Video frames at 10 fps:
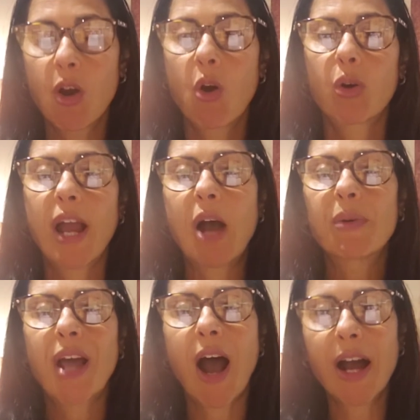or how
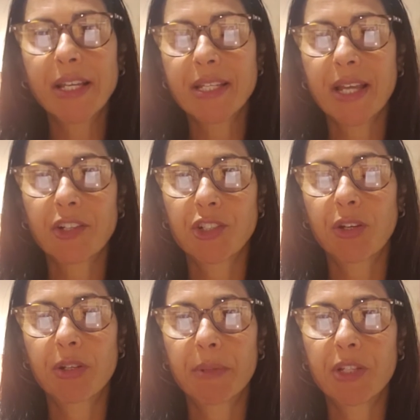an eye is actually
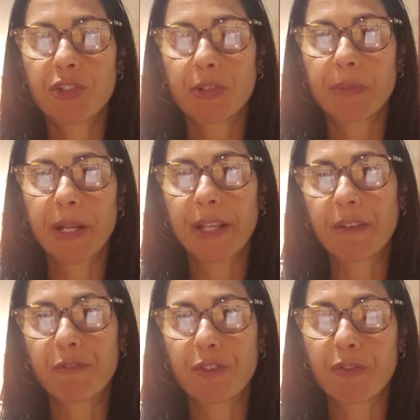going to be interpreting
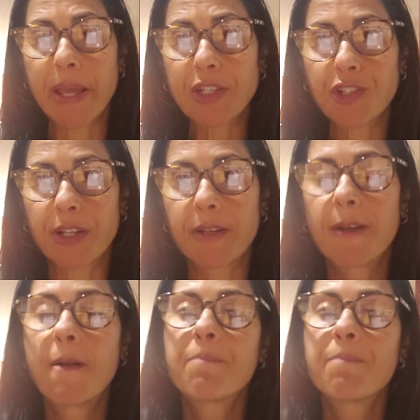information,